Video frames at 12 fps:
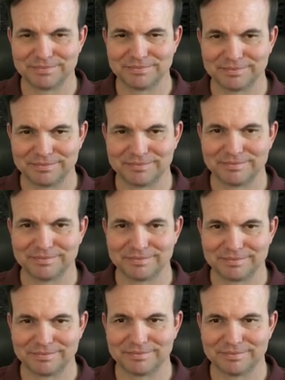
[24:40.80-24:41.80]

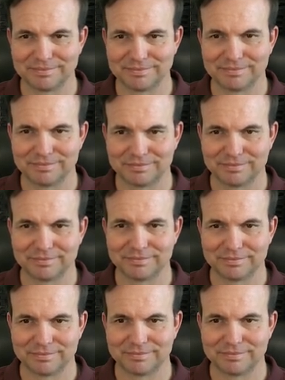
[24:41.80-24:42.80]

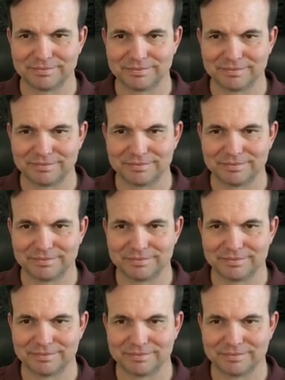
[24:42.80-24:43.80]

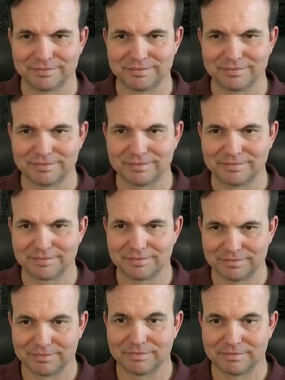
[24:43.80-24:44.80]

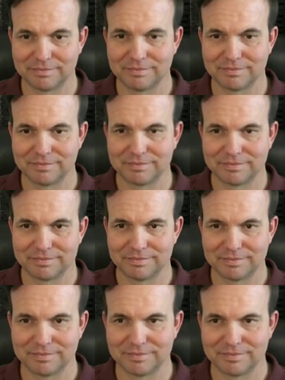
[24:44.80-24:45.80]

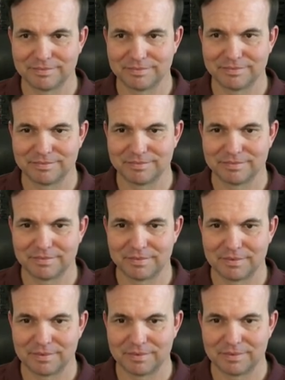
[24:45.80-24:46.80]

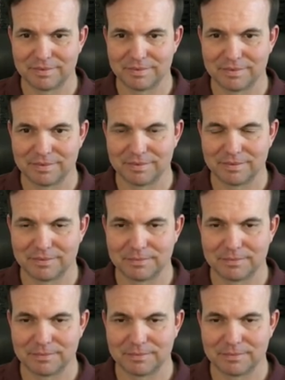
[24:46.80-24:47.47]
[no speech]